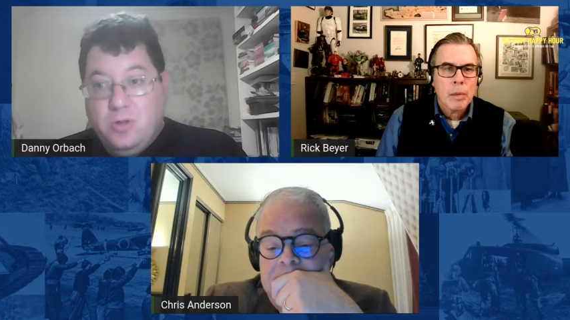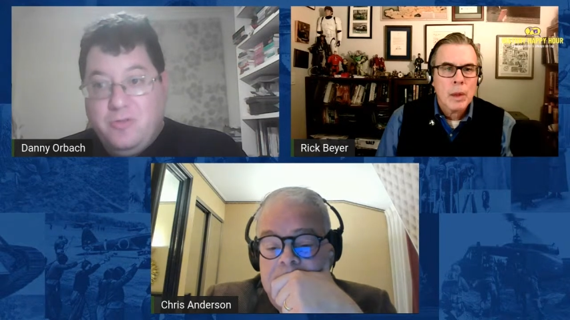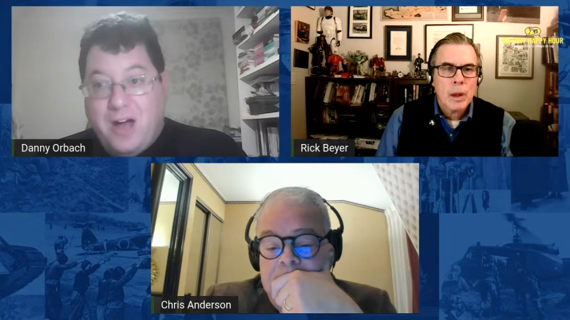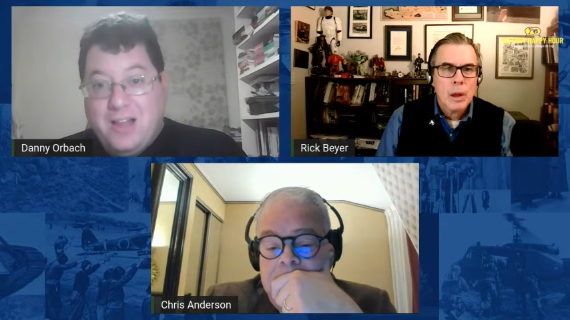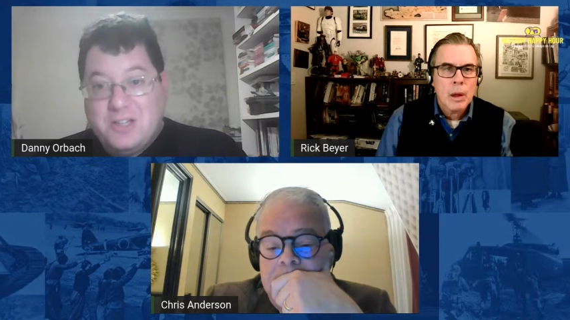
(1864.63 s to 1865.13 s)
Speaker 1: the
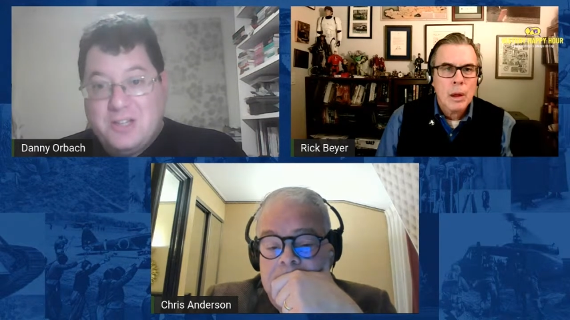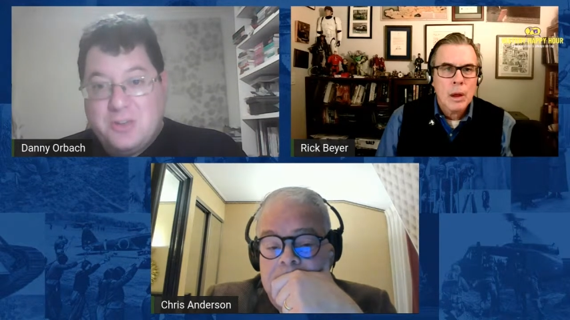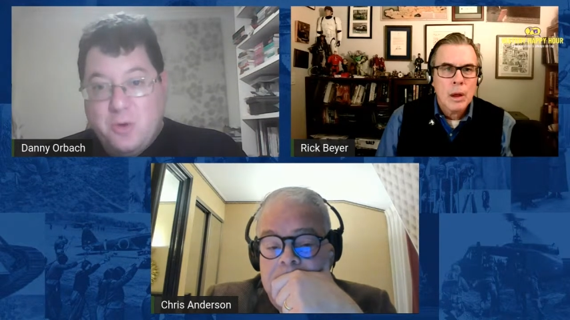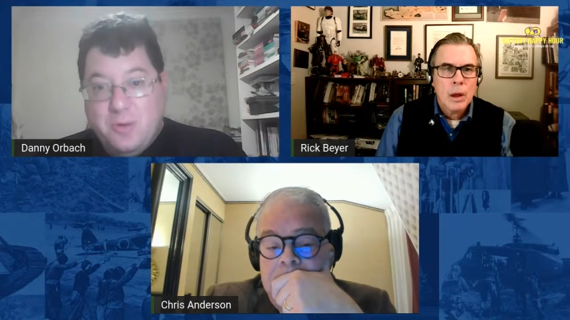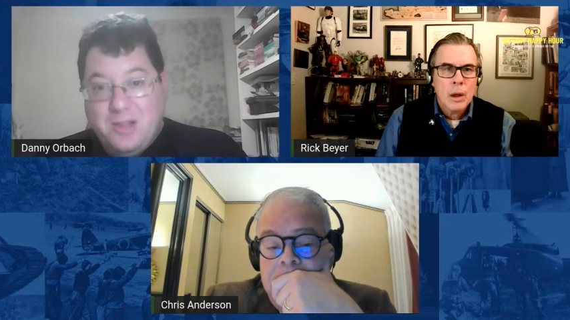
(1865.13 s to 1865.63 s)
vilest
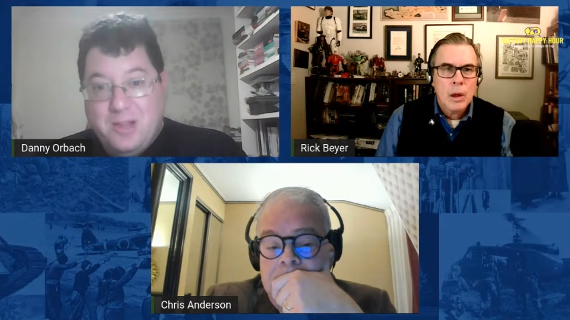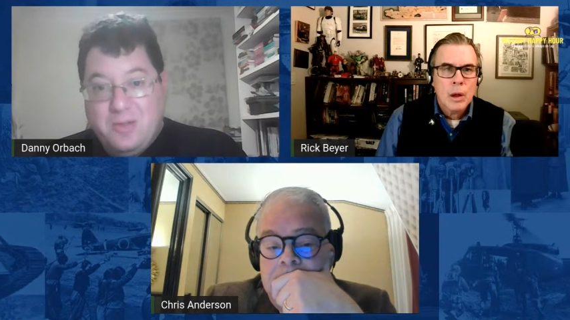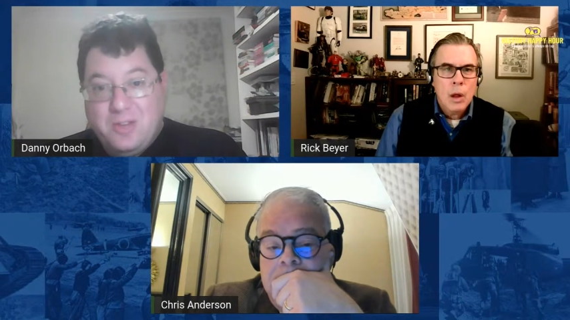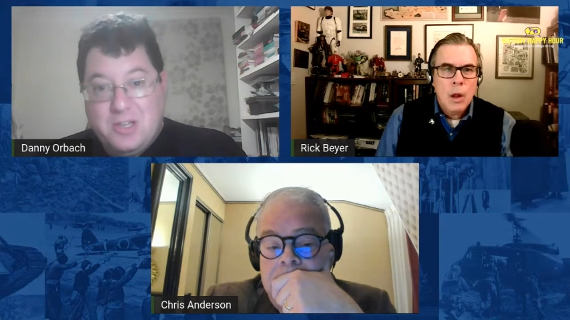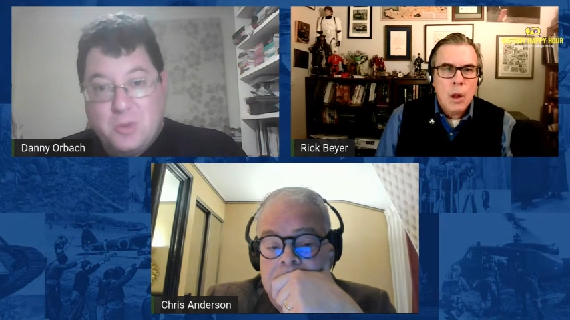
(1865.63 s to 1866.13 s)
criminal that
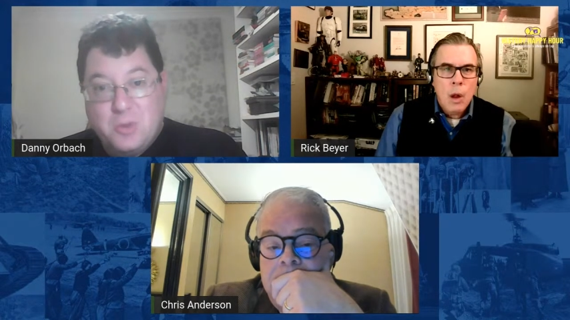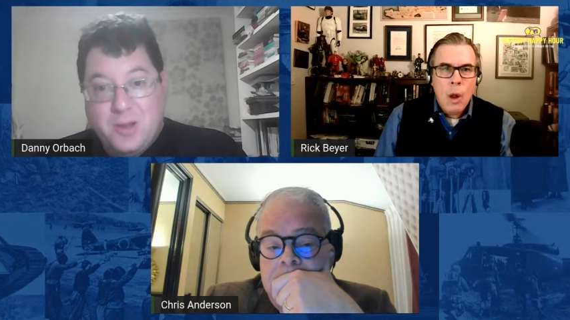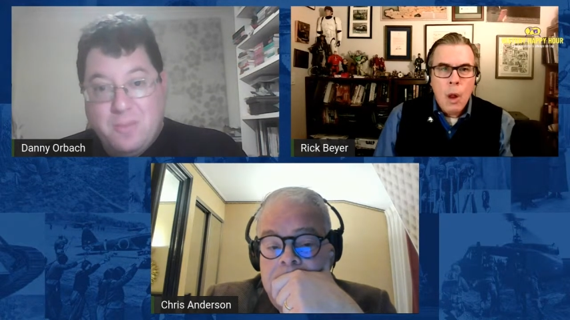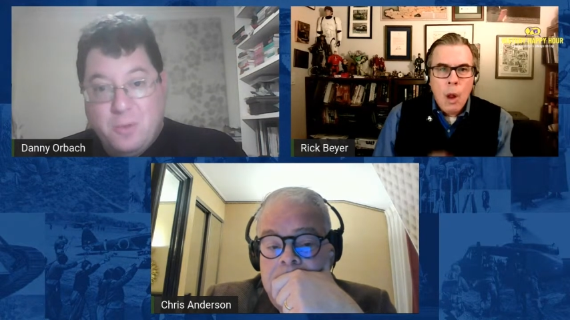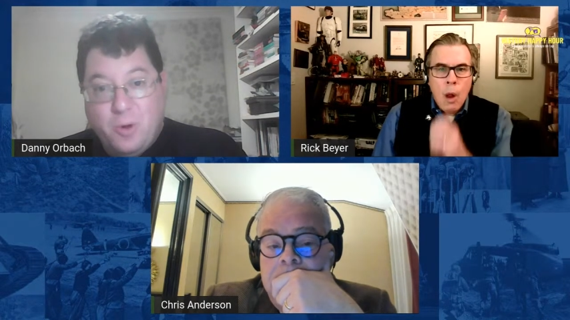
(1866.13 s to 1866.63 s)
Israel
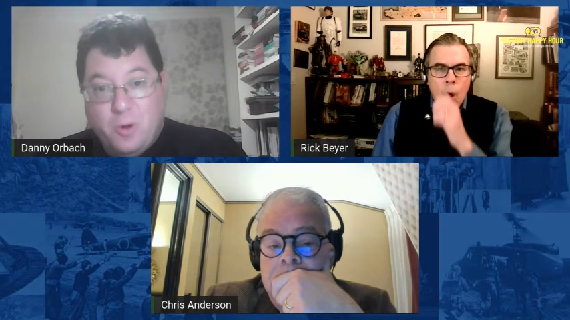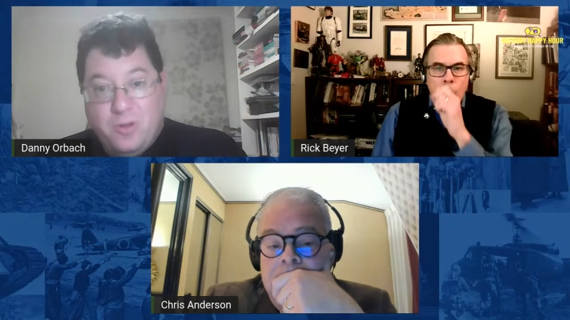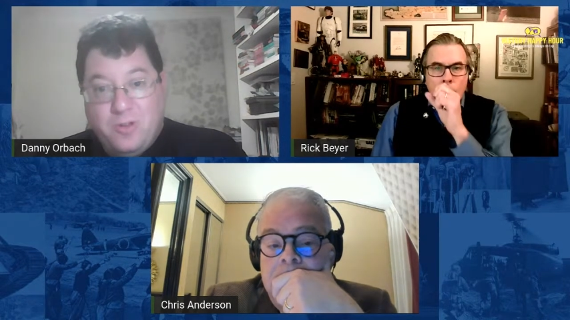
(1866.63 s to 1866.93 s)
employed.